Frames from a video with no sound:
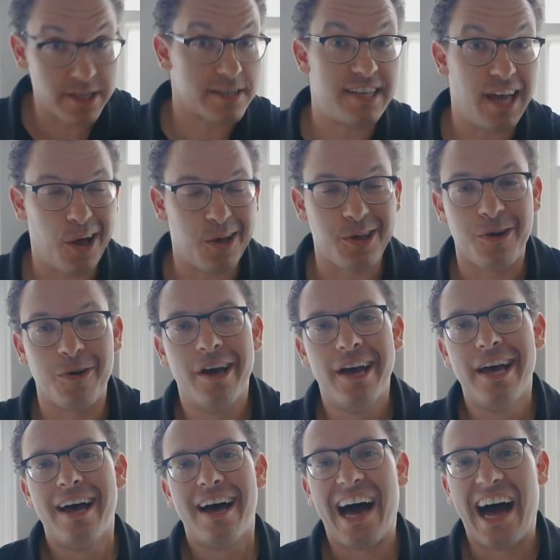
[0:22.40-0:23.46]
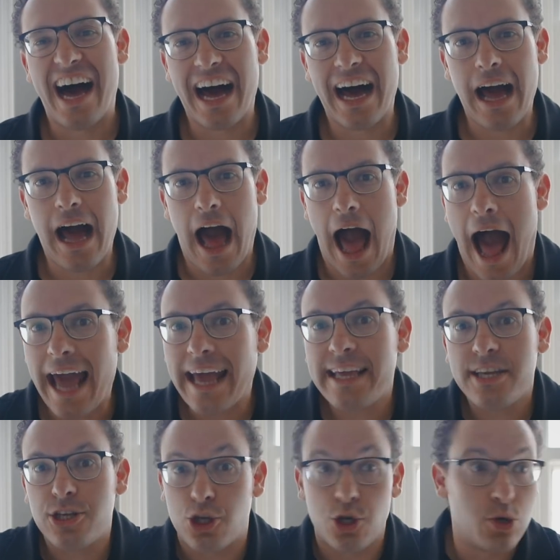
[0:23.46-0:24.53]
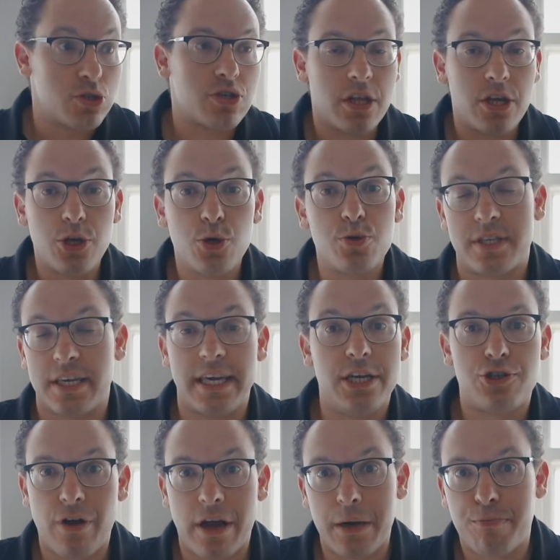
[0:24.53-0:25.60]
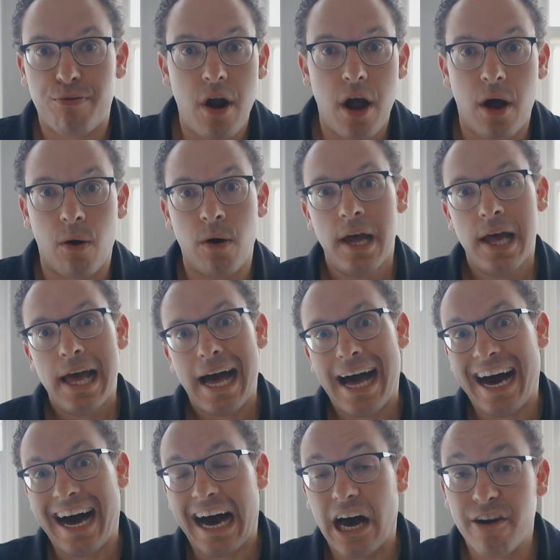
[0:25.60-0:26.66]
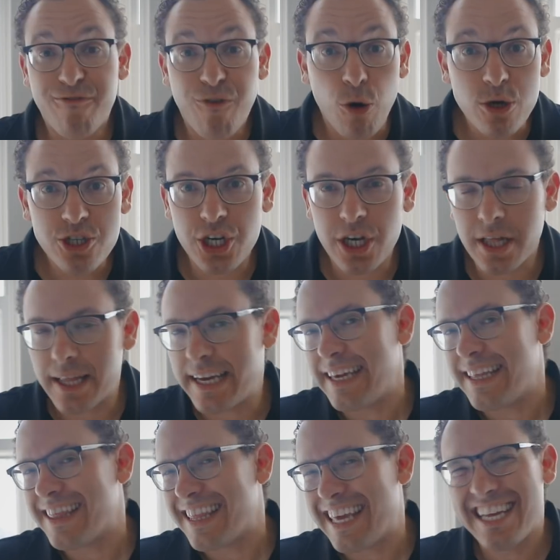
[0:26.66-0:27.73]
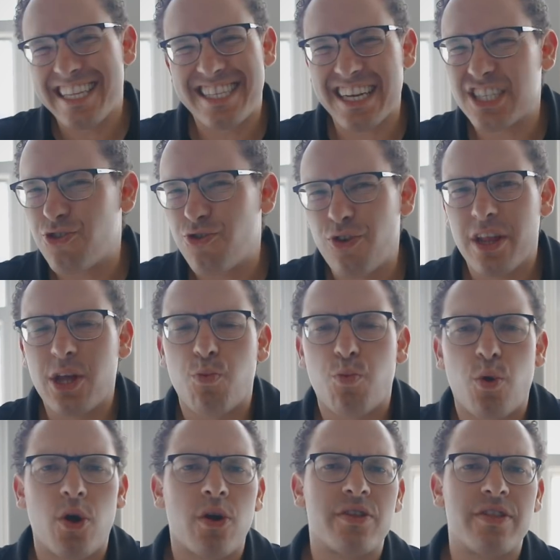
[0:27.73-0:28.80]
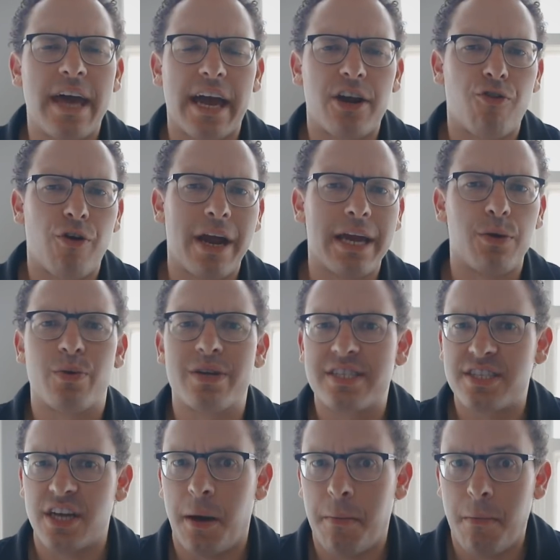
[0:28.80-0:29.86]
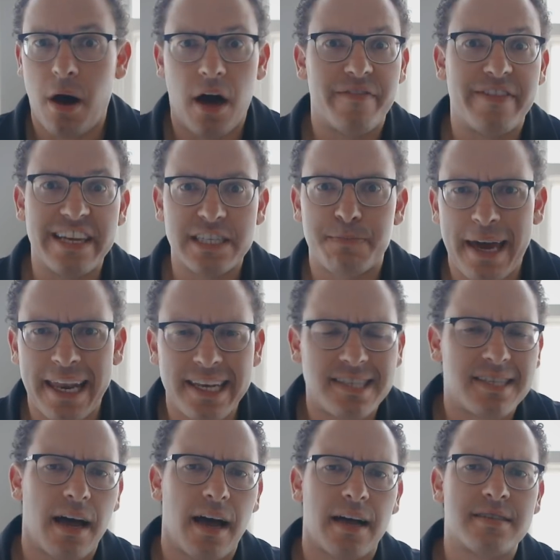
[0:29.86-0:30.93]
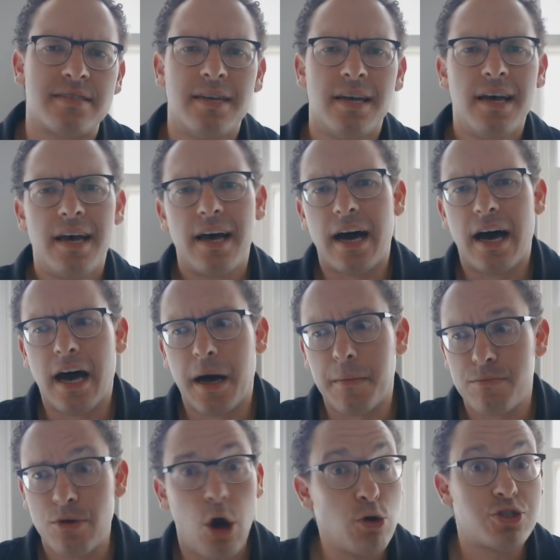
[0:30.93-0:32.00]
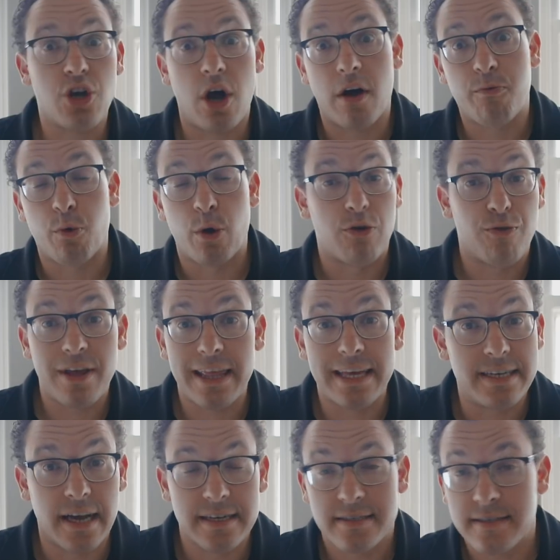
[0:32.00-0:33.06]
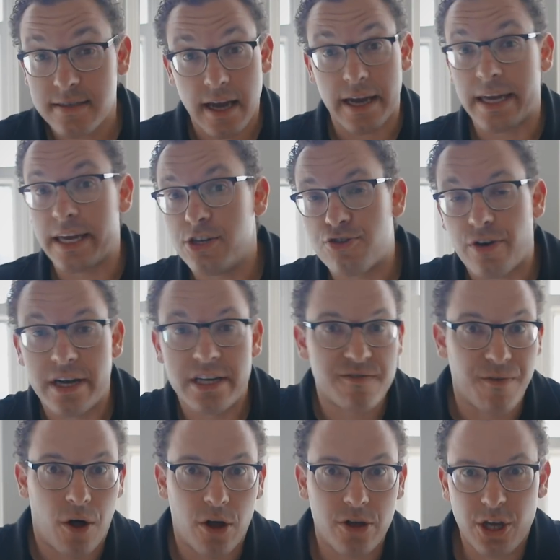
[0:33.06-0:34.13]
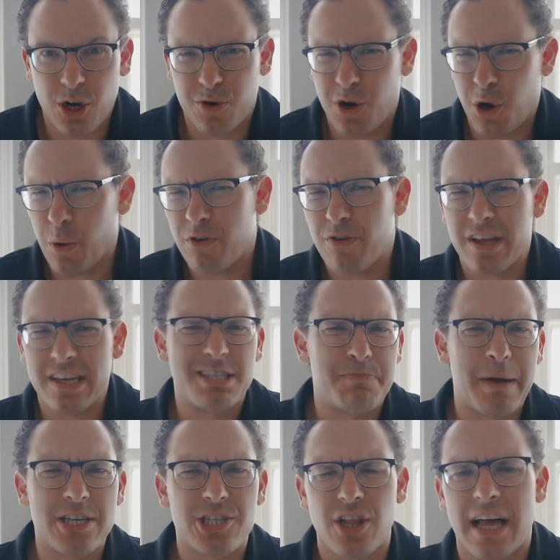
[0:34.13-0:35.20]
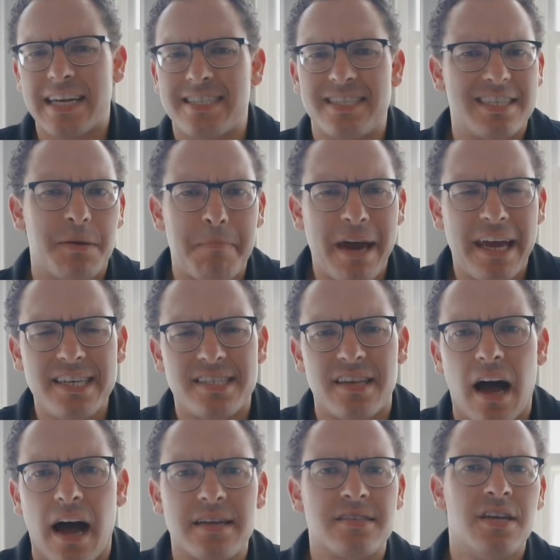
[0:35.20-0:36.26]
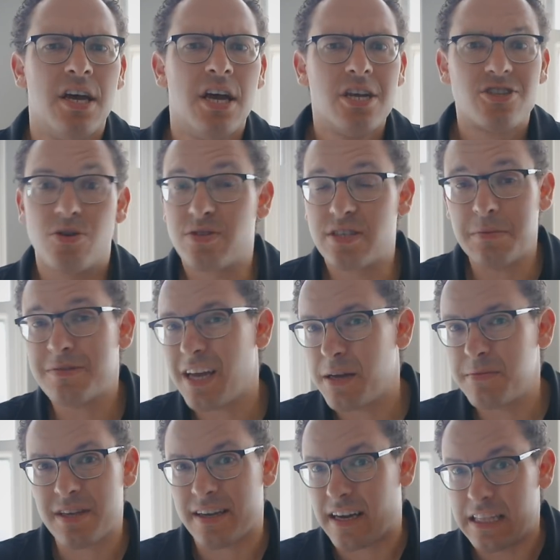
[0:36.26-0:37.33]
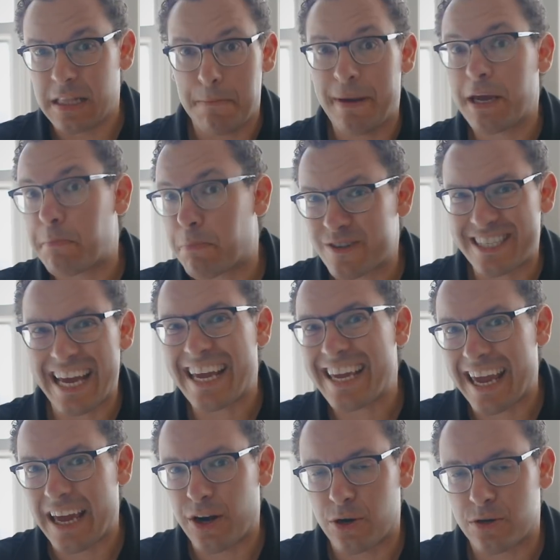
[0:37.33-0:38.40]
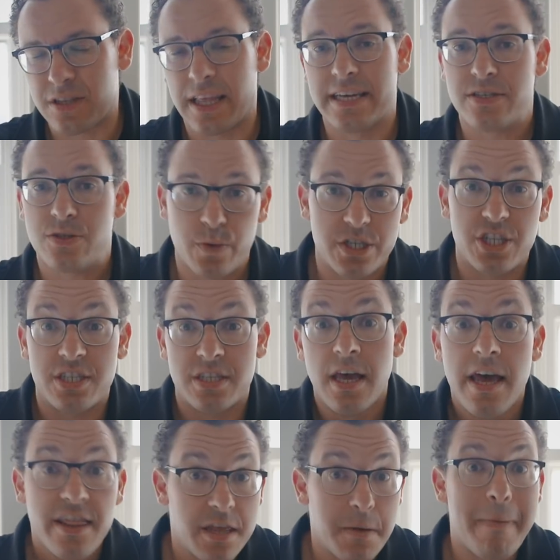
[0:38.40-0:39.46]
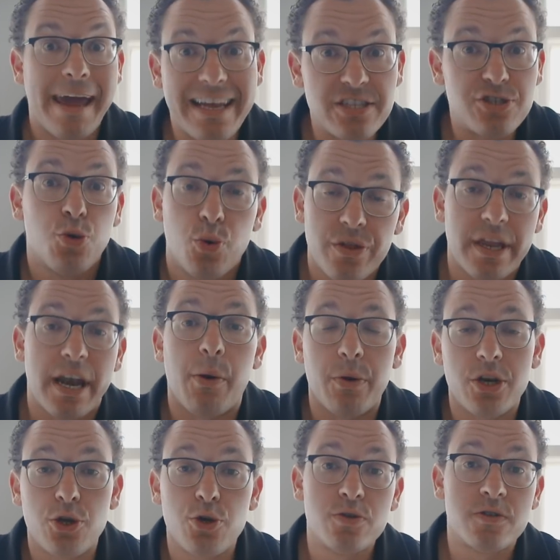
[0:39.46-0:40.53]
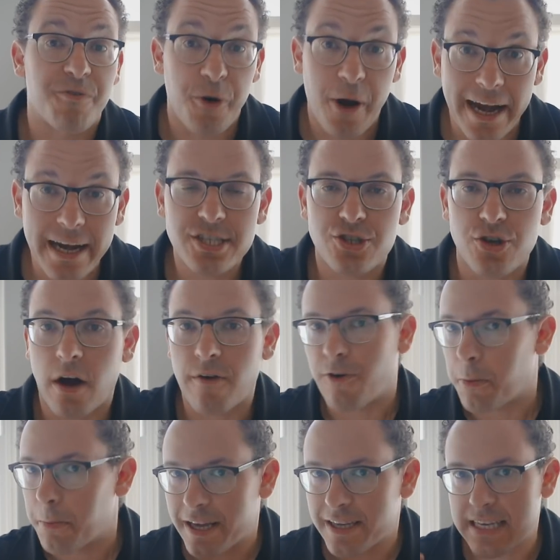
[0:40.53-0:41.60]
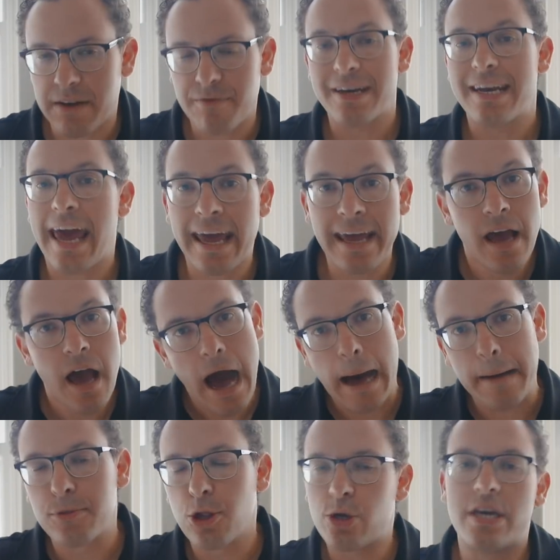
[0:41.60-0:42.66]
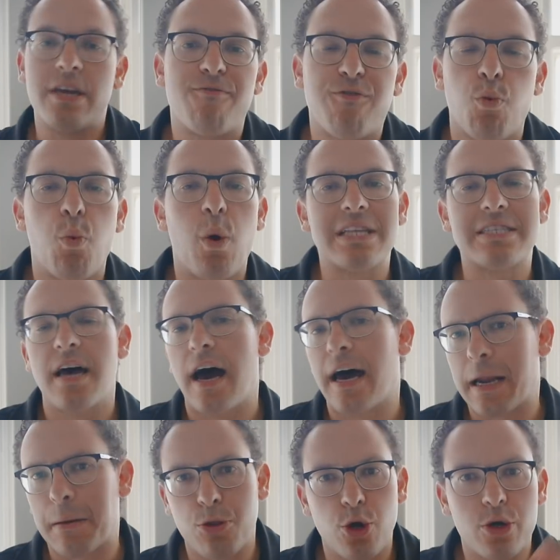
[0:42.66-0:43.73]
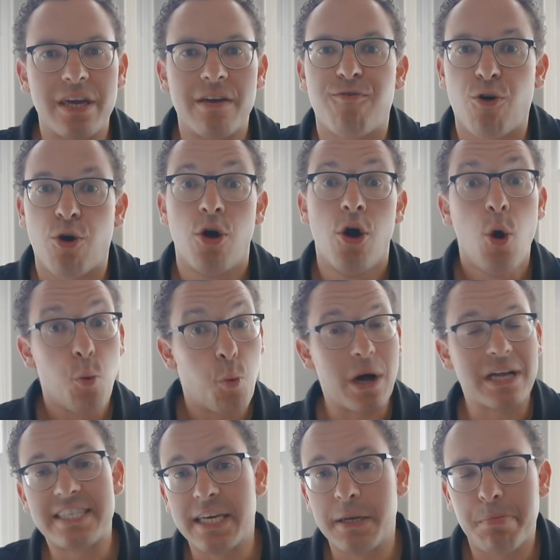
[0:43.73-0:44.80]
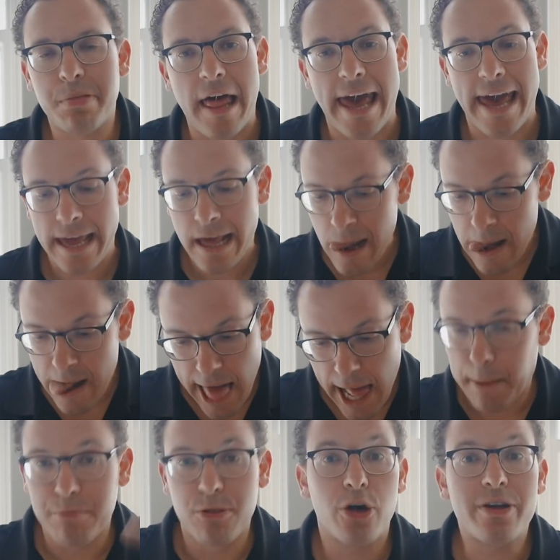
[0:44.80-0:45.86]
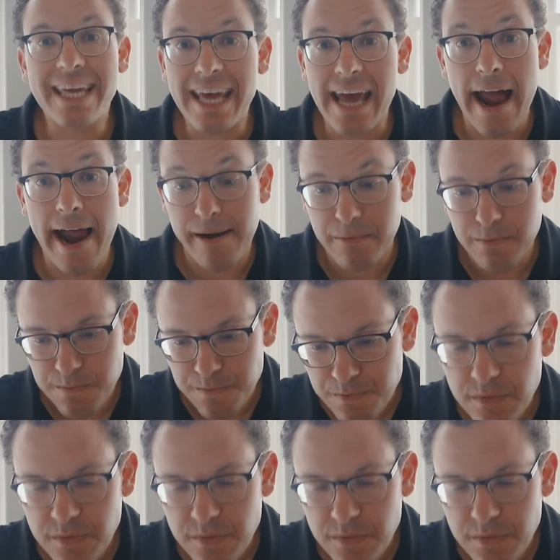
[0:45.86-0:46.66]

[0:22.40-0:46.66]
just tell you. Uh, I usually use eTrade Pro. Uh, unfortunately, it doesn't really work that great with some of these penny stocks um, no software really does. It's not E-Trade's fault. You know, no one really specializes in penny stocks. So sometimes, like on the big percent gainers list, which is the main tool that I would use for any software, because every day I'm looking for what's hot, I'm looking for what's in play, I'm looking at